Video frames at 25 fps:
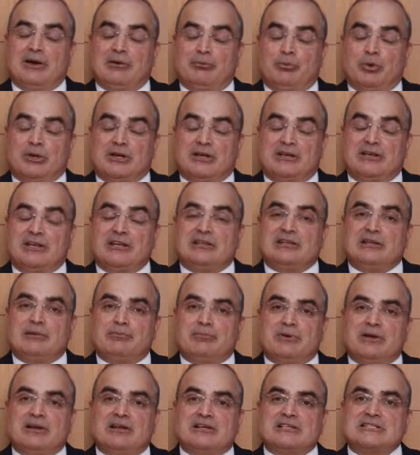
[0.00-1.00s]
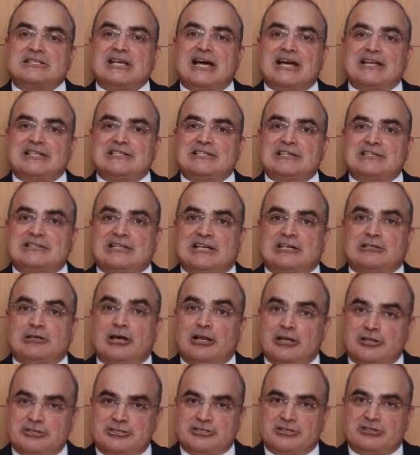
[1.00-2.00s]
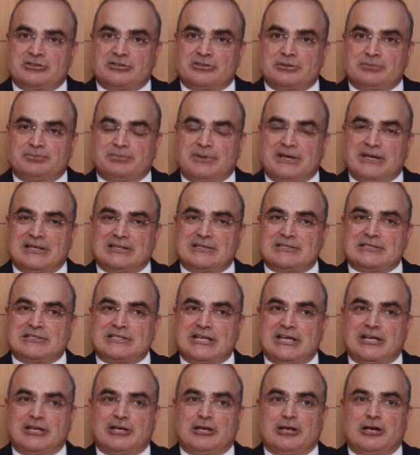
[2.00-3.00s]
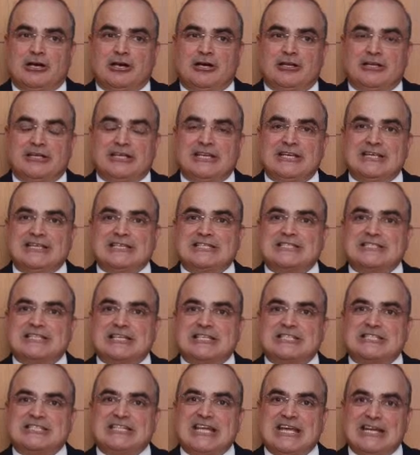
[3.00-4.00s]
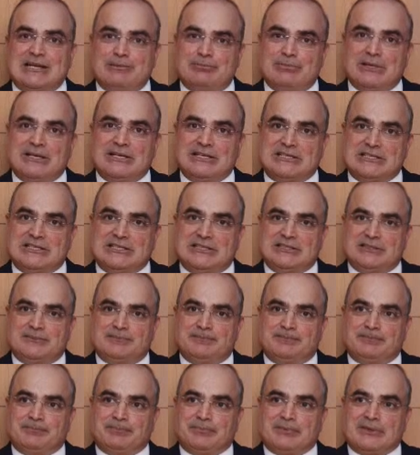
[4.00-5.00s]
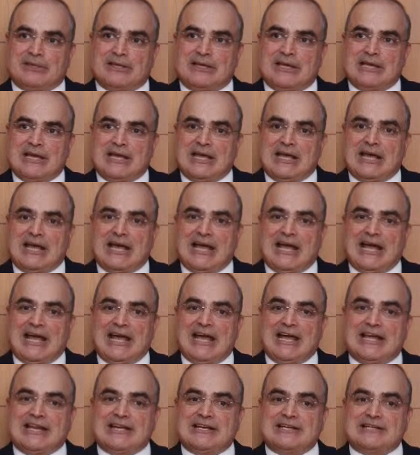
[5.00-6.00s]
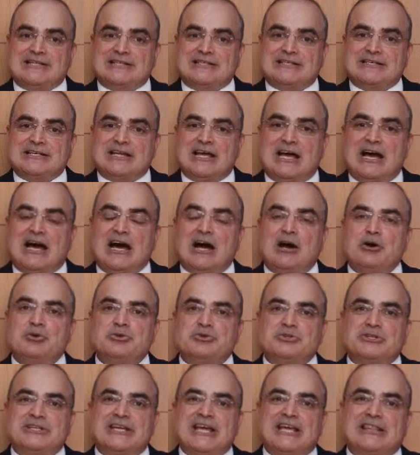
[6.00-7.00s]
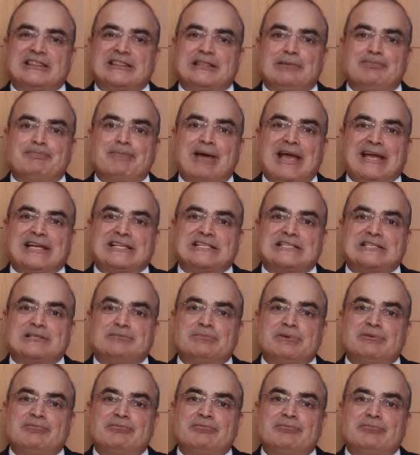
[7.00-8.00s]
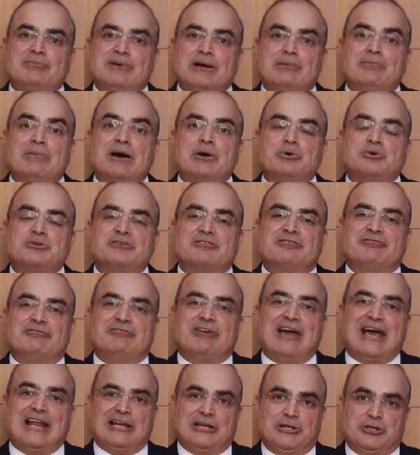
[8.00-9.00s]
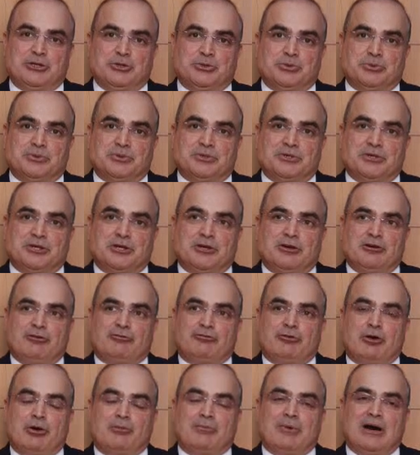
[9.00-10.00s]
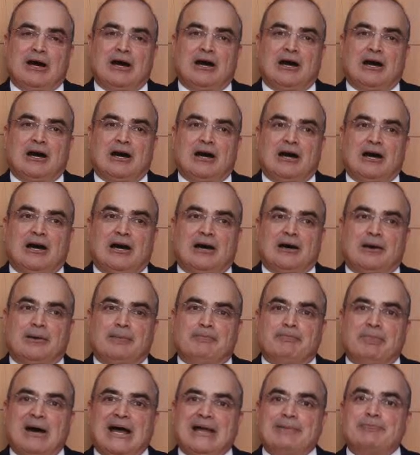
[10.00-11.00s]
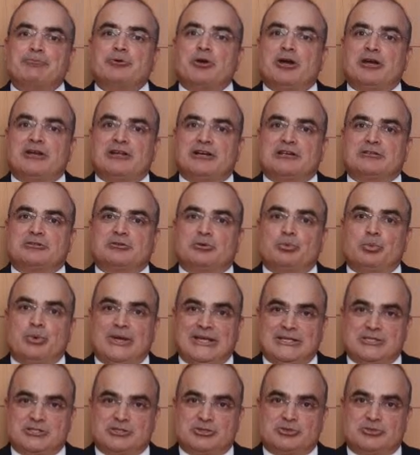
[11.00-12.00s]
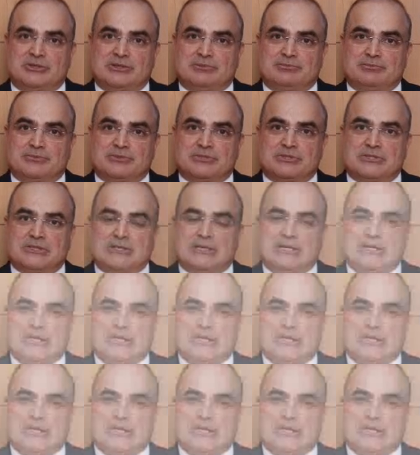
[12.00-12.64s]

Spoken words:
what Aditya Birla Science and Technology Group has taken on is sustainability and how to get the maximum amount of value from our byproduct or waste streams.